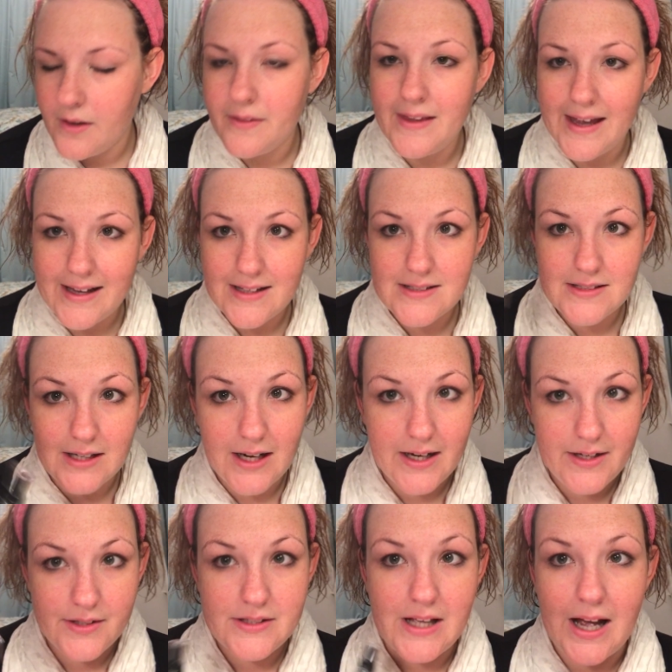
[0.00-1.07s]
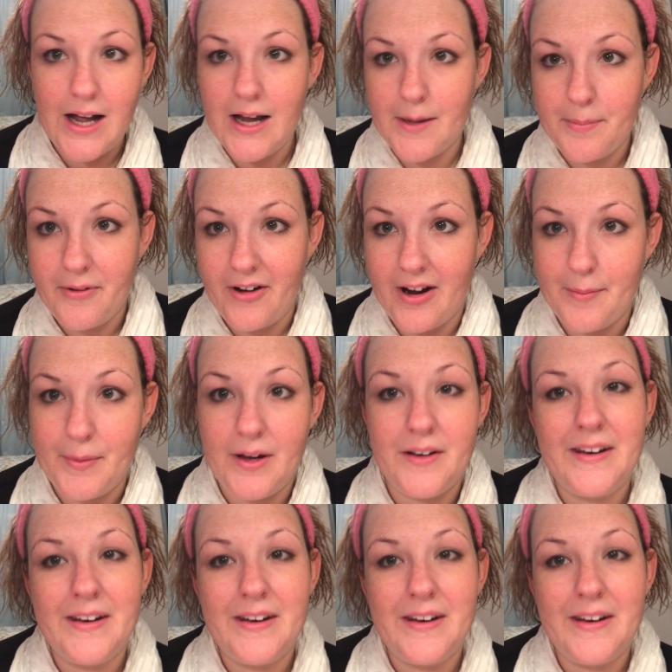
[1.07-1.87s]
Next, I used the eye primer.